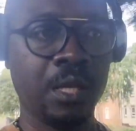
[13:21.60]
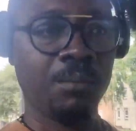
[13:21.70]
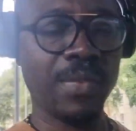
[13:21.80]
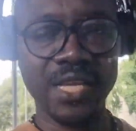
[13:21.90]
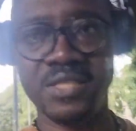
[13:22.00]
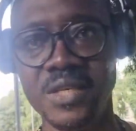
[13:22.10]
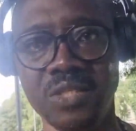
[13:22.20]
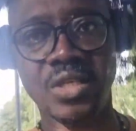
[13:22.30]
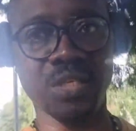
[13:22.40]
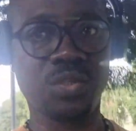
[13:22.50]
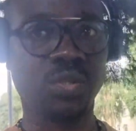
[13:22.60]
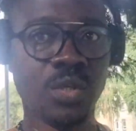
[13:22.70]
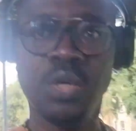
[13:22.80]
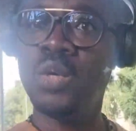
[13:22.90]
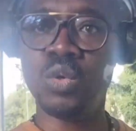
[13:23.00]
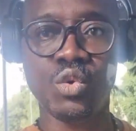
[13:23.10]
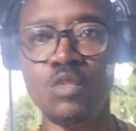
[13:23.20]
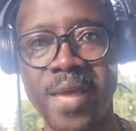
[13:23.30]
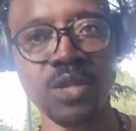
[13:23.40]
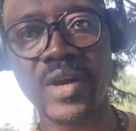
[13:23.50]
by teachers who
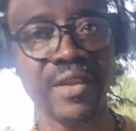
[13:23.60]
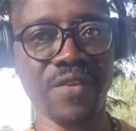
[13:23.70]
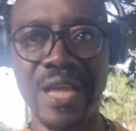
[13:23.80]
may not even